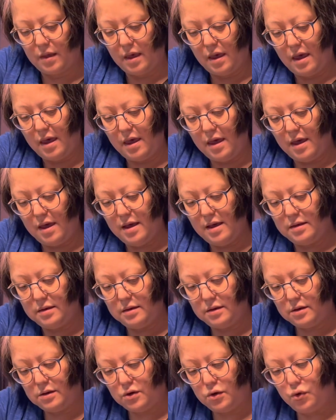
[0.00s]
and
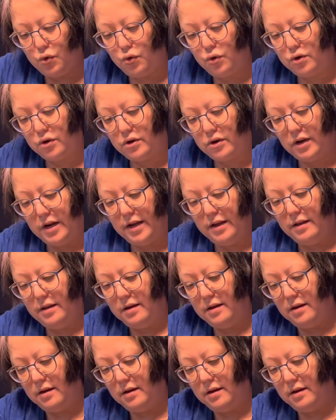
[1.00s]
quarter it.